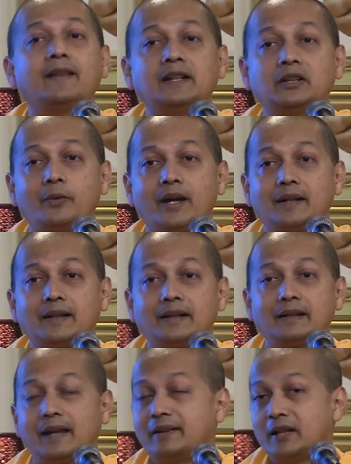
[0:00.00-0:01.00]
inquiry,
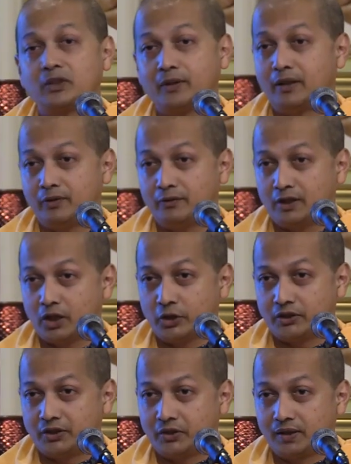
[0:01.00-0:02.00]
and that's where we will
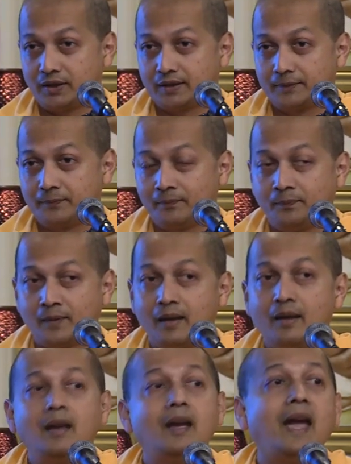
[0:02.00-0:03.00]
concentrate.
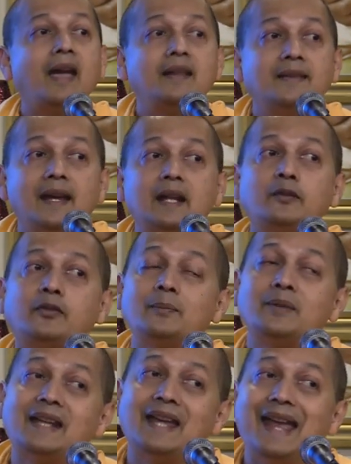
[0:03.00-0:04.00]
And then from
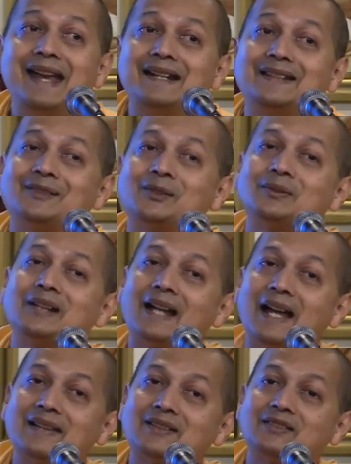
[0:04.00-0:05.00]
the eighth to the
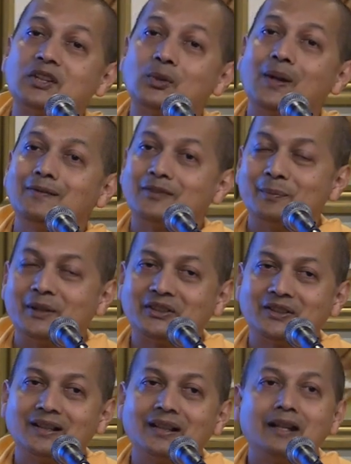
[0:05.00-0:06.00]
last, the 12th
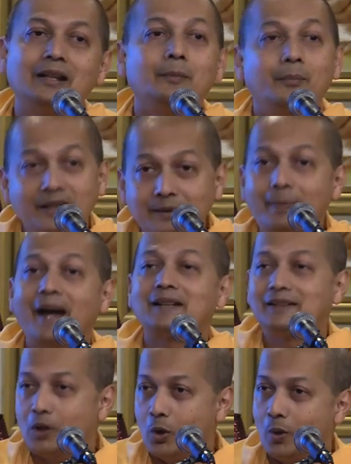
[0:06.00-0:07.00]
mantra, it will bring back
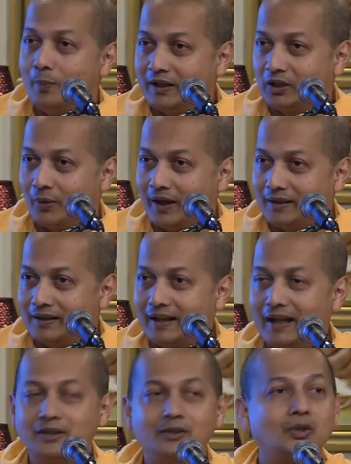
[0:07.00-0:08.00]
the Om inquiry
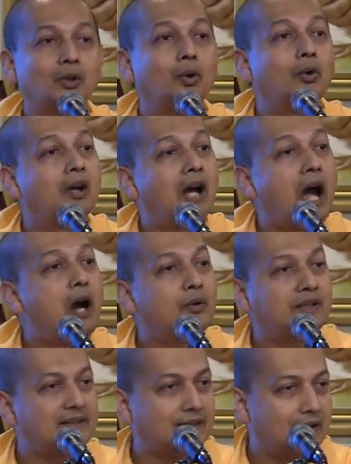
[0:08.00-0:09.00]
and show how
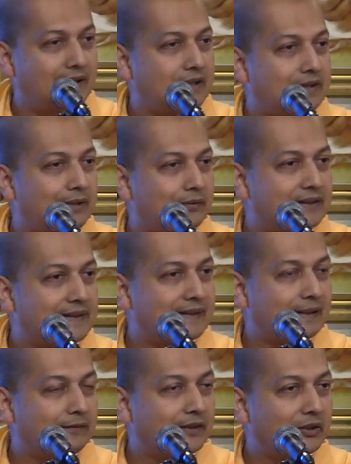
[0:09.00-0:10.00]
it is connected with the
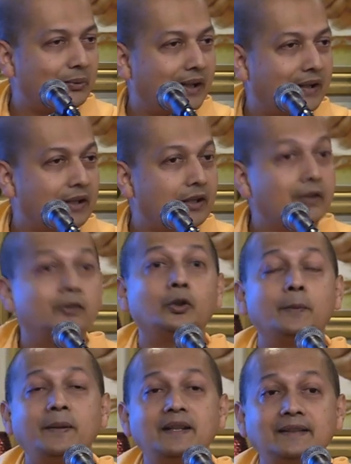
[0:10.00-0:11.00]
self inquiry. To
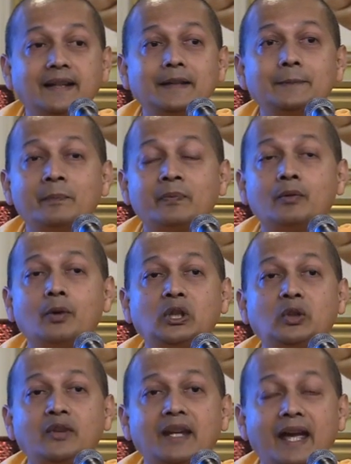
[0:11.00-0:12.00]
repeat then, what
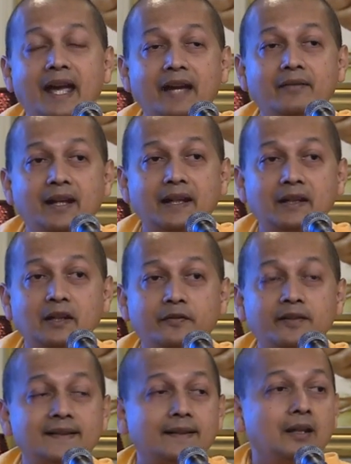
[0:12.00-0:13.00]
do we have ahead
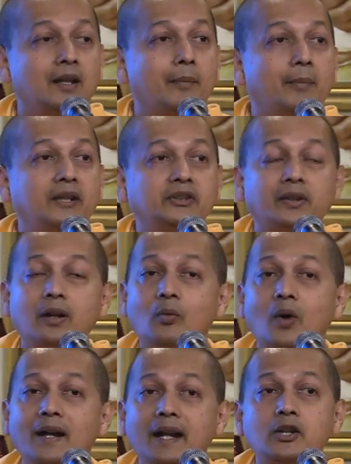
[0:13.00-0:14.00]
of us? Mantra
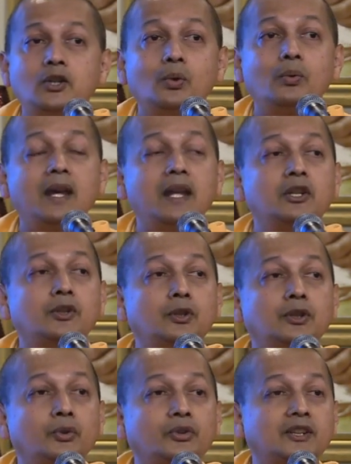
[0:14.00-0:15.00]
1 and 2
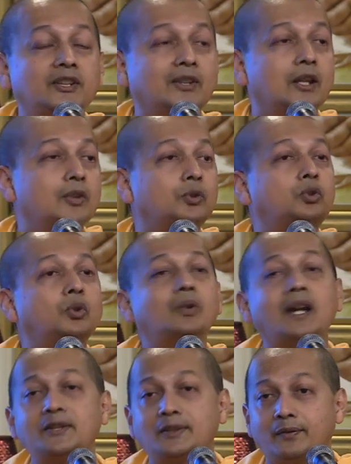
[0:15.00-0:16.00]
introduced us to two
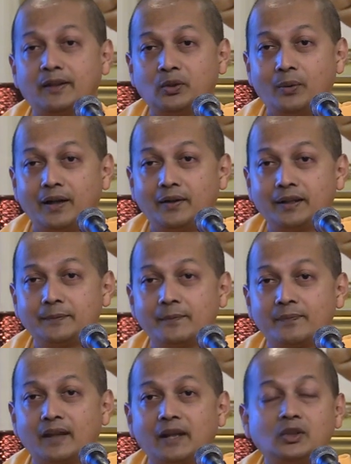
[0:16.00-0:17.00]
kinds of inquiry.
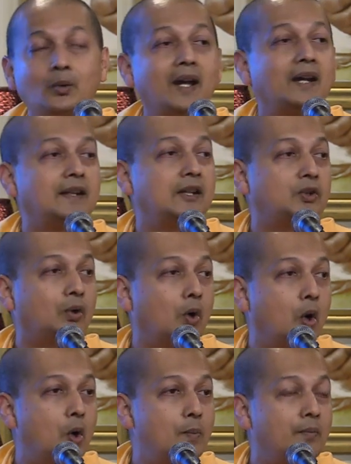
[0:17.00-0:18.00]
Inquiry into
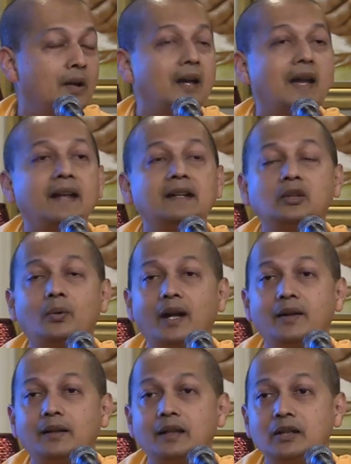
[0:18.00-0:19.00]
Om and
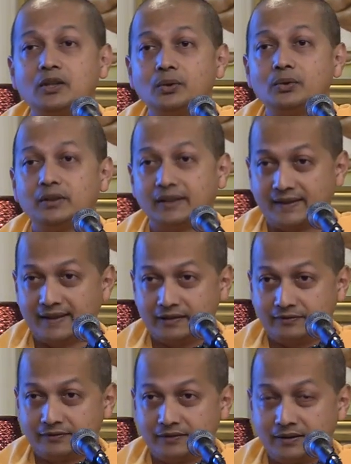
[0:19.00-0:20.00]
inquiry into the
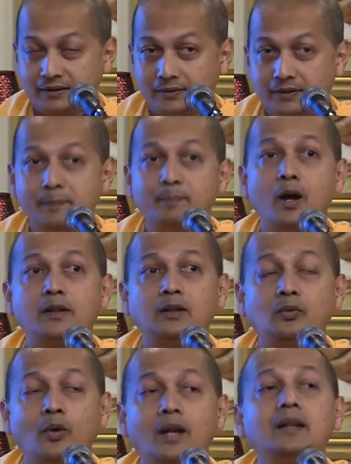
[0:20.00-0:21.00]
self. The
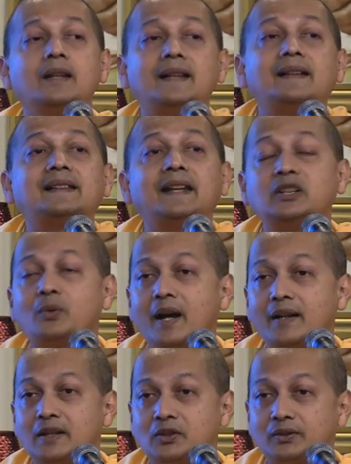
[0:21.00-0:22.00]
important one is the
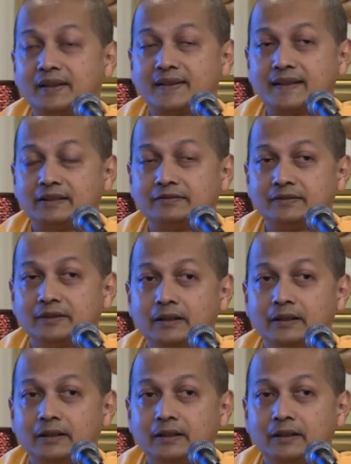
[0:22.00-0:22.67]
inquiry into the self.